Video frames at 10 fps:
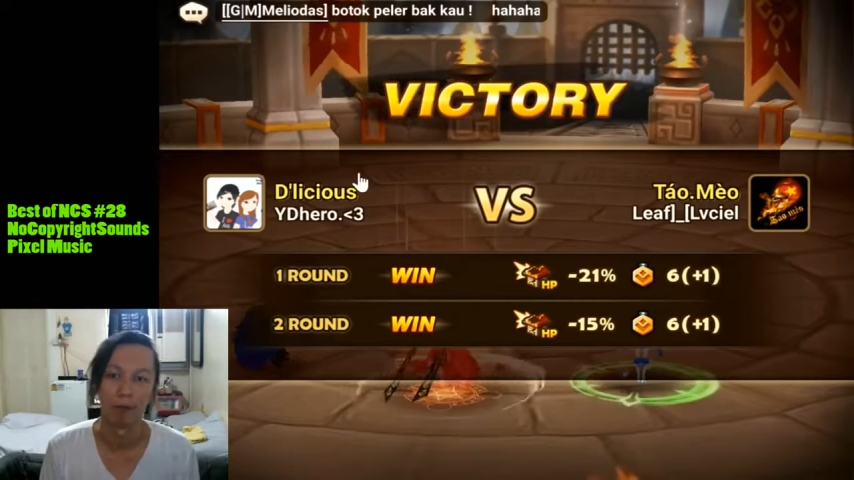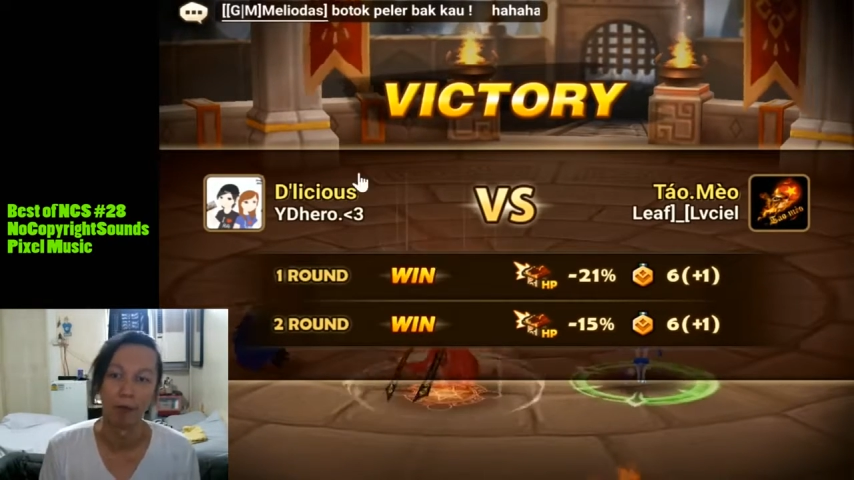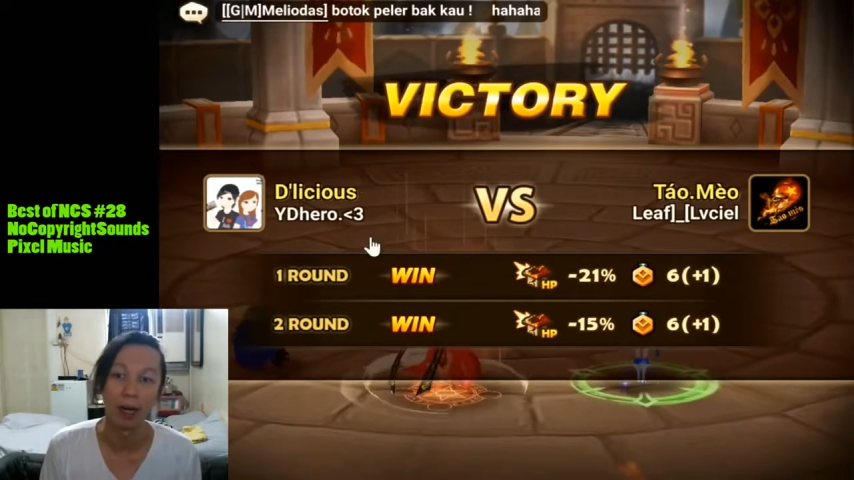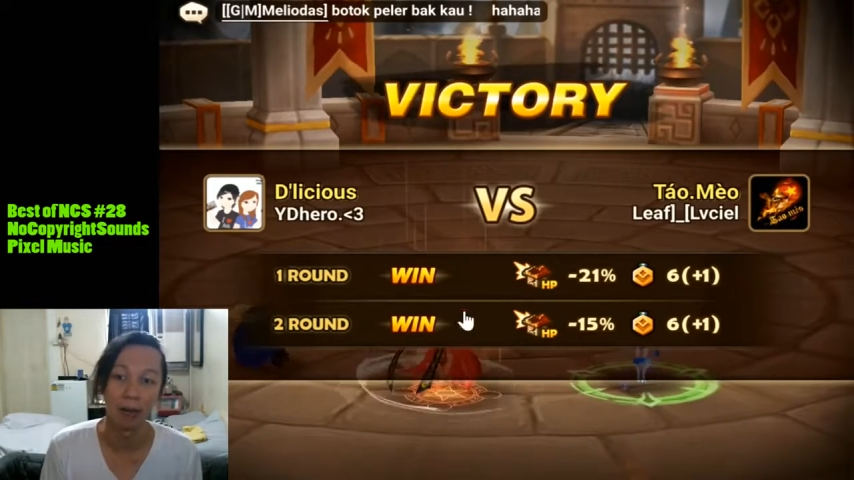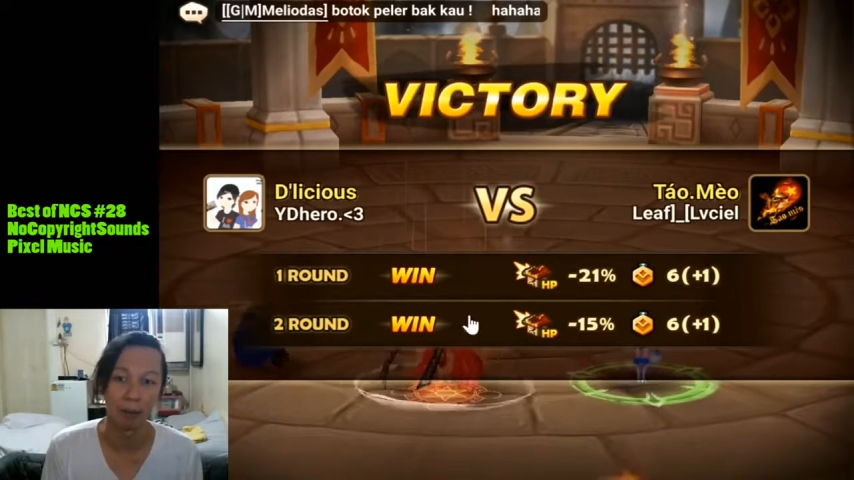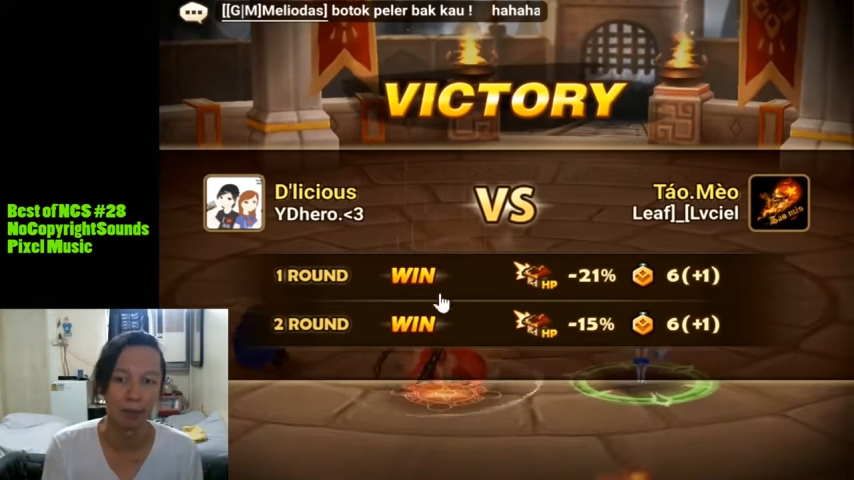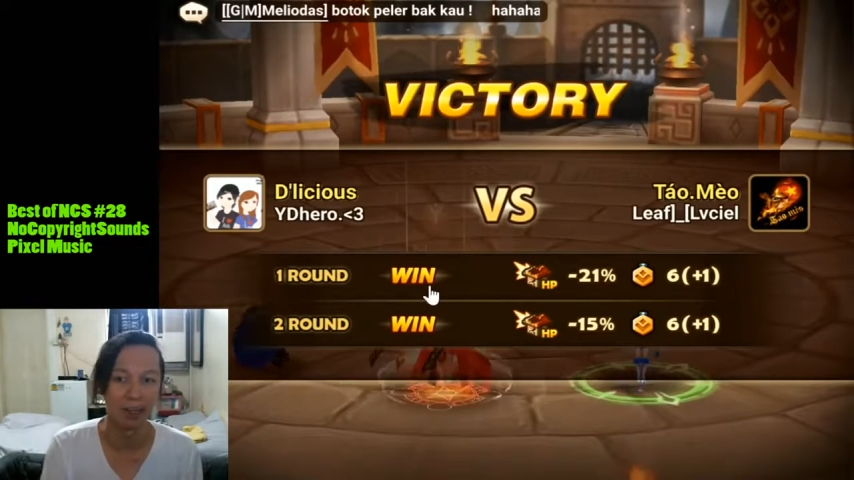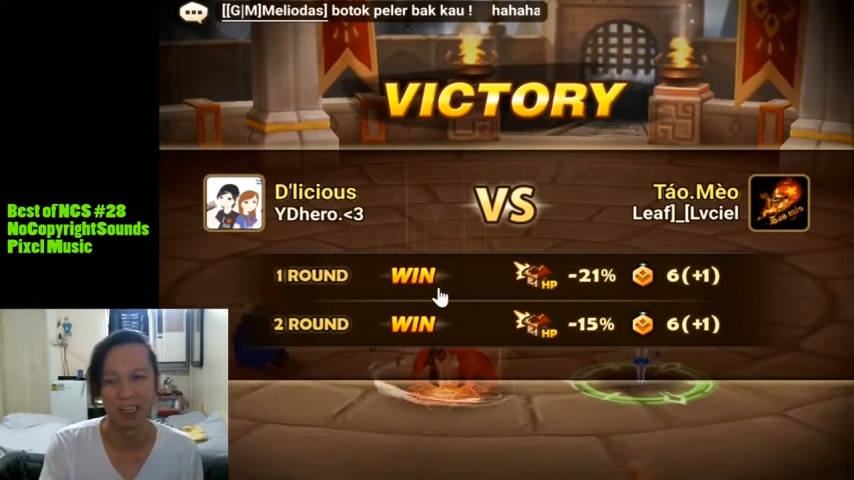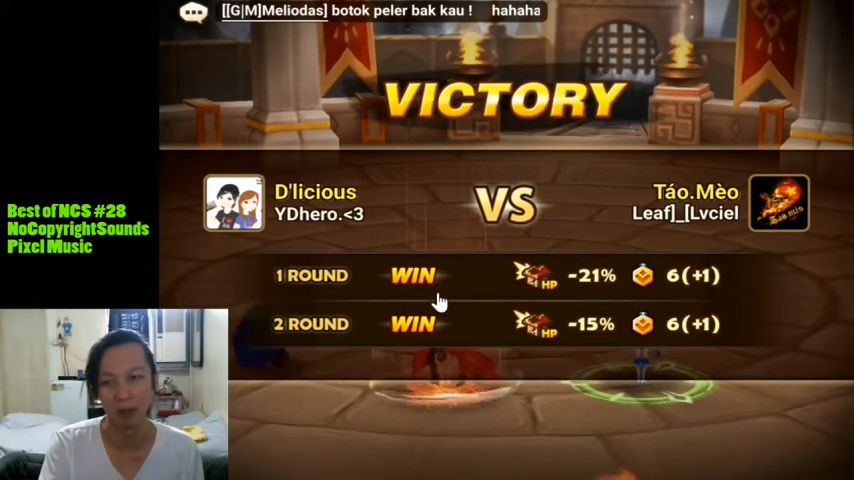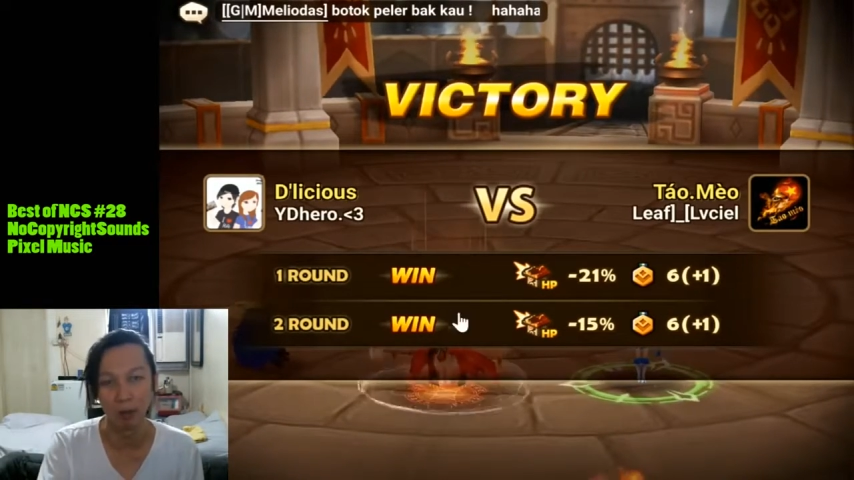right?
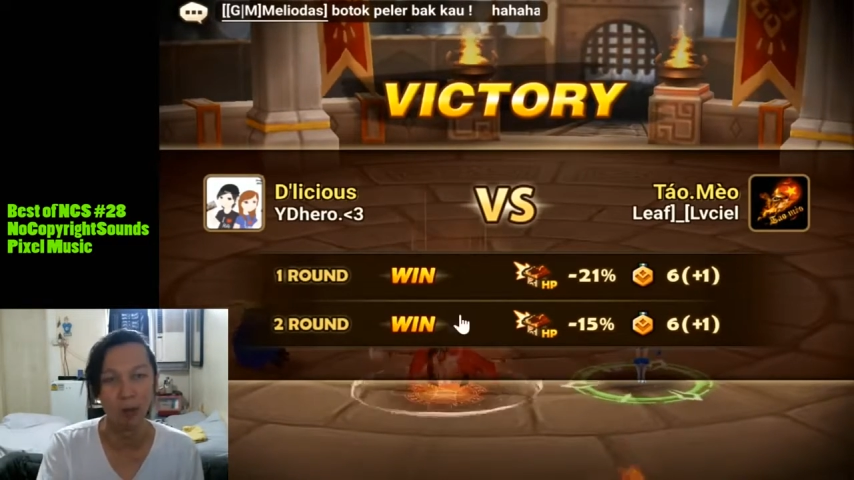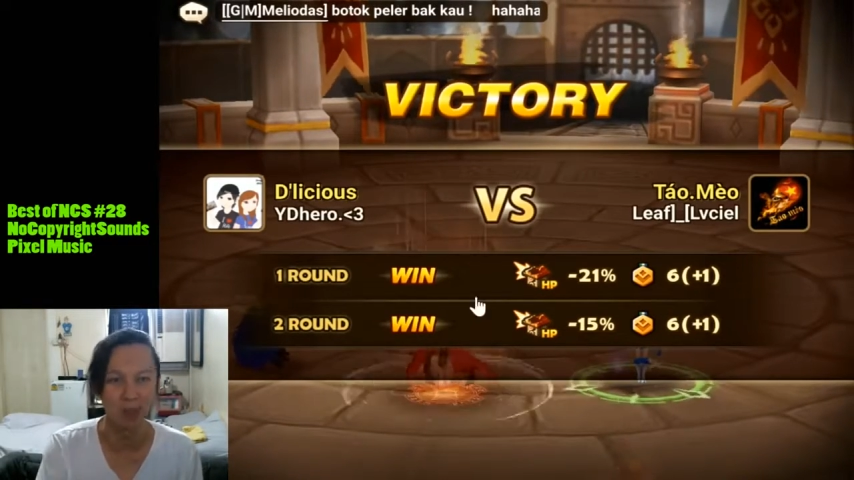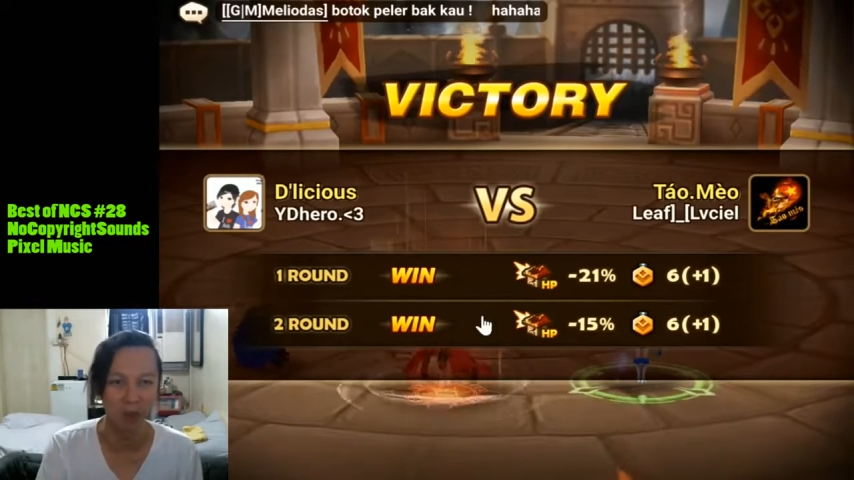But you know, he will still